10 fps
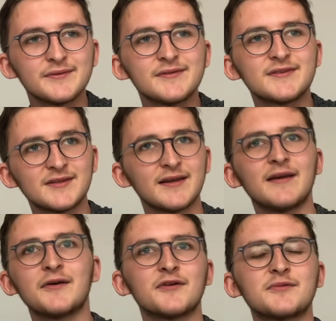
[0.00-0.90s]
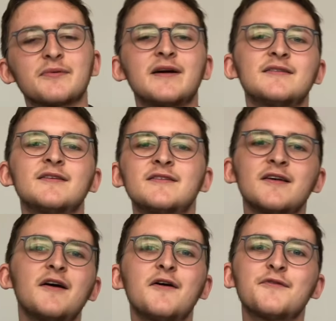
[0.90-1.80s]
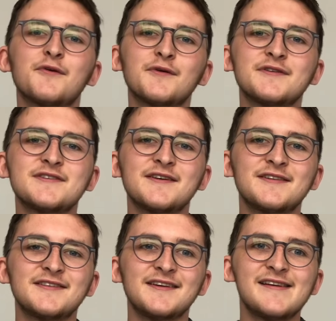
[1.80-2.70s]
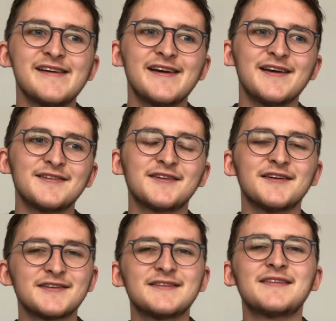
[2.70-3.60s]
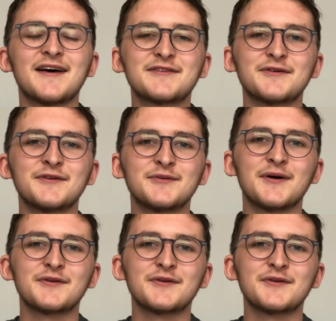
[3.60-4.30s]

singing God's praises for all eternity, is to listen to that song as well.